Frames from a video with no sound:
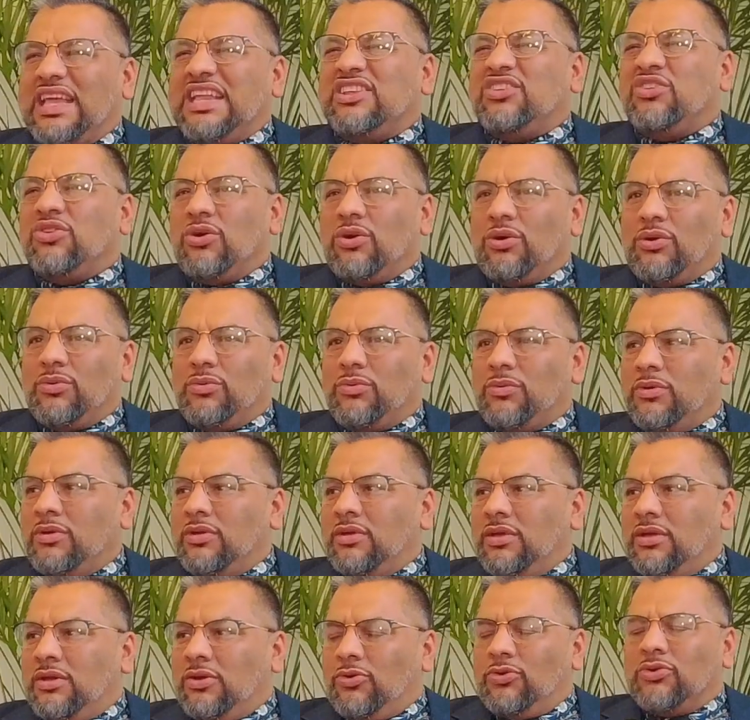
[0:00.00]
know,
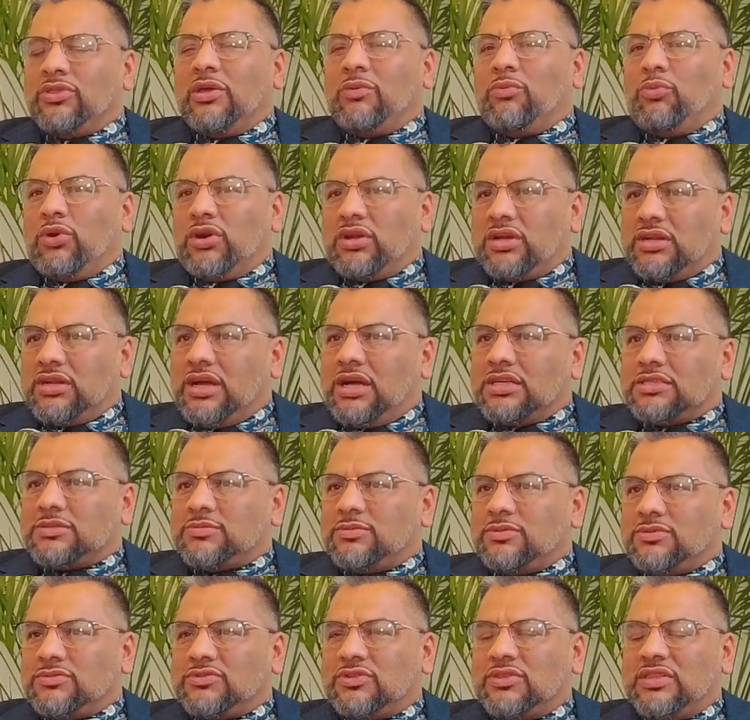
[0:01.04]
or they work in
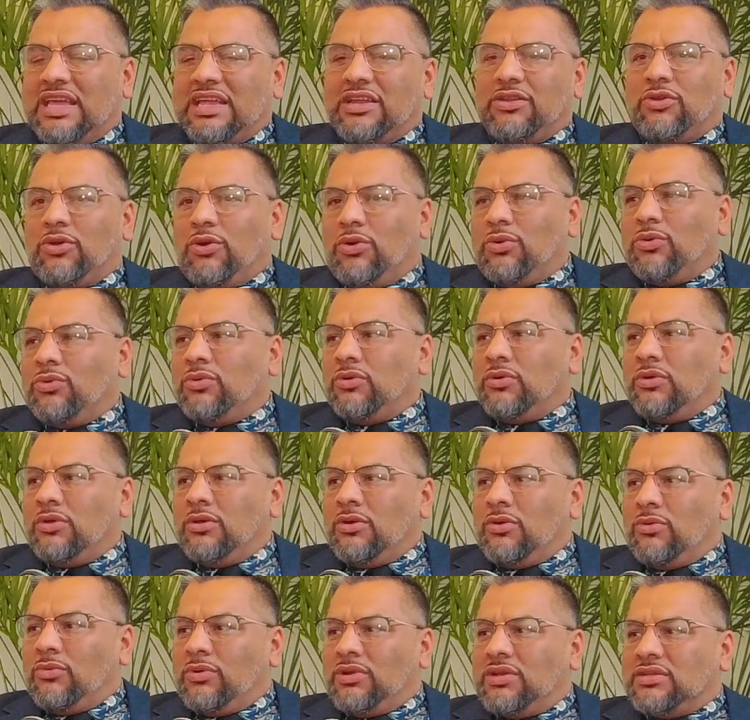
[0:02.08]
hospitals, so they know
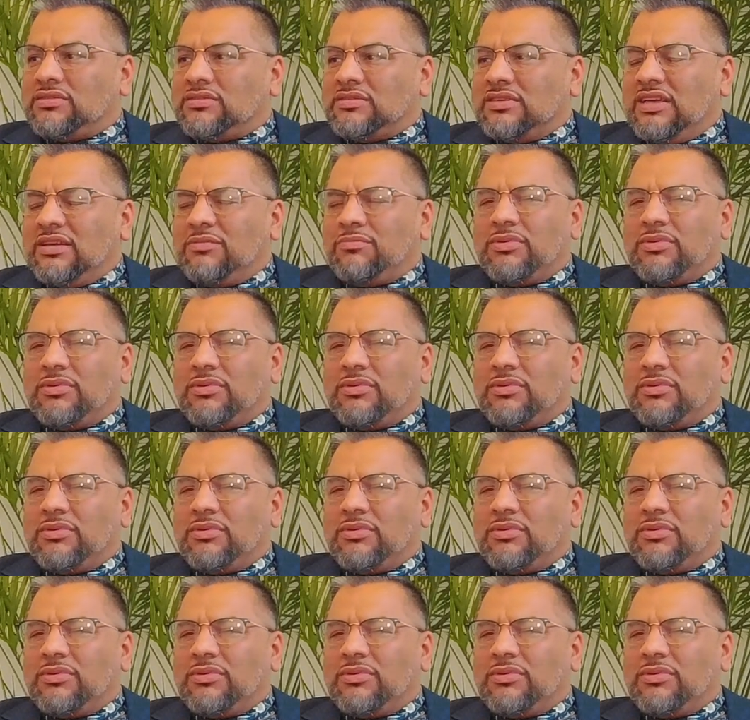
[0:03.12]
what it's like.